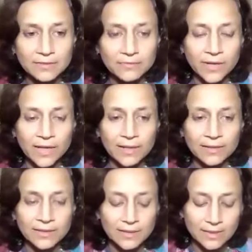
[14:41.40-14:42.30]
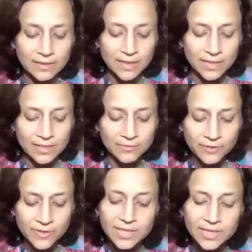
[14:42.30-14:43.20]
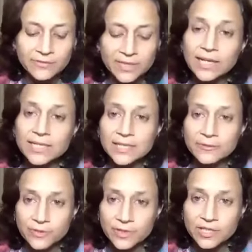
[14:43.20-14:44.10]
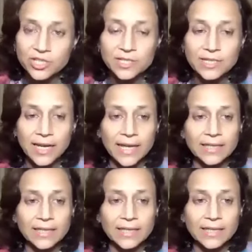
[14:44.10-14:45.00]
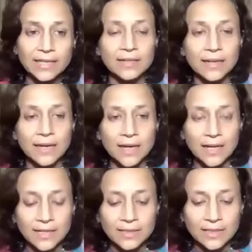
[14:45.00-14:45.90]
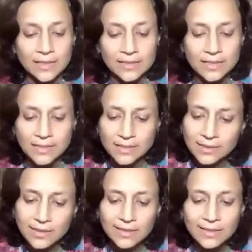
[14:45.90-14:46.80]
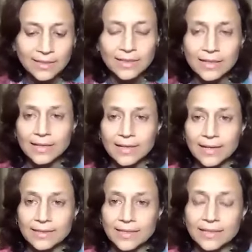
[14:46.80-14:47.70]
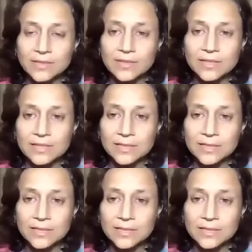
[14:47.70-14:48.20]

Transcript: there is the first avatar is the fish, and then there is a turtle, and then there is